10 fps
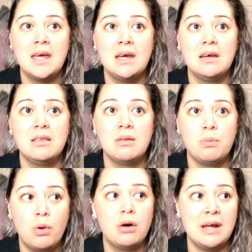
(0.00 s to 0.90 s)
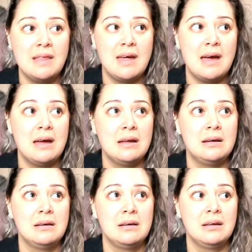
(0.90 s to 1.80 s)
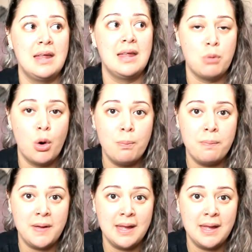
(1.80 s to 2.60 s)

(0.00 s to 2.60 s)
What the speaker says: the worry that they won't be